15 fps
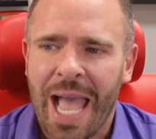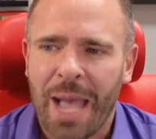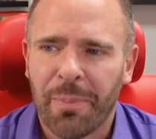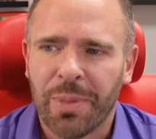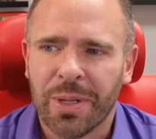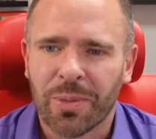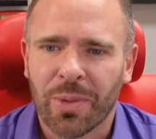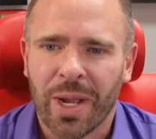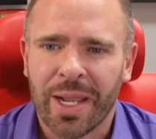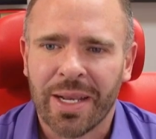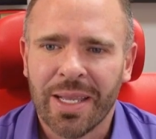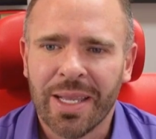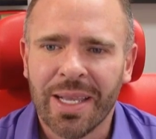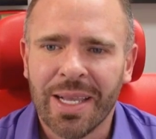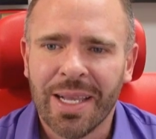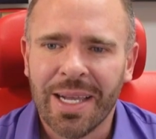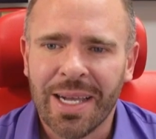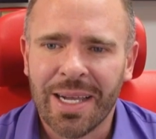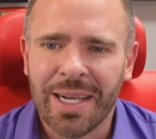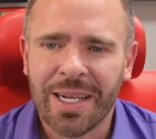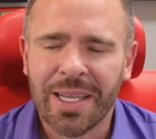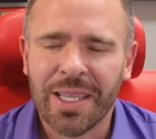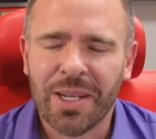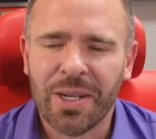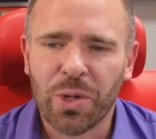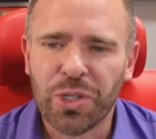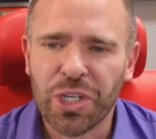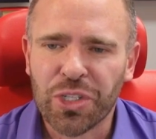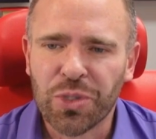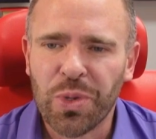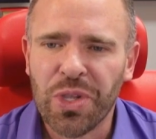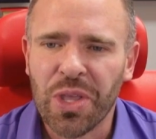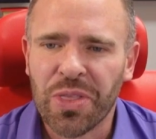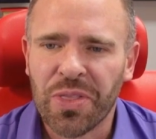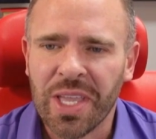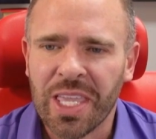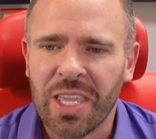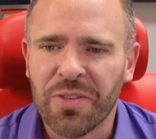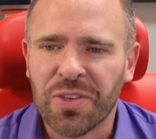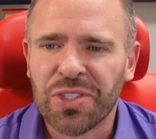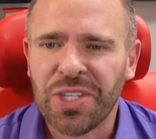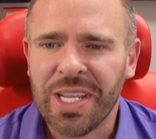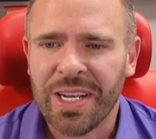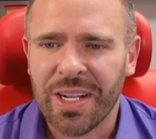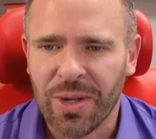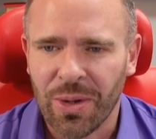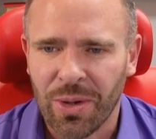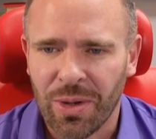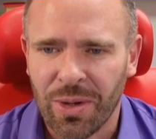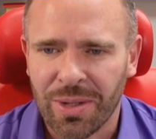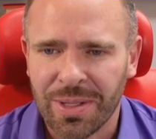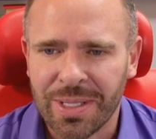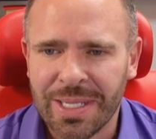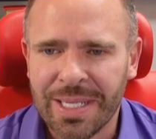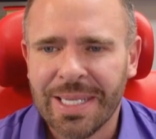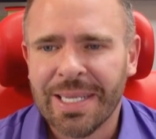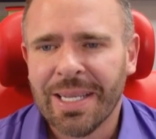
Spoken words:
to happen, right? Just when you think you've seen it all,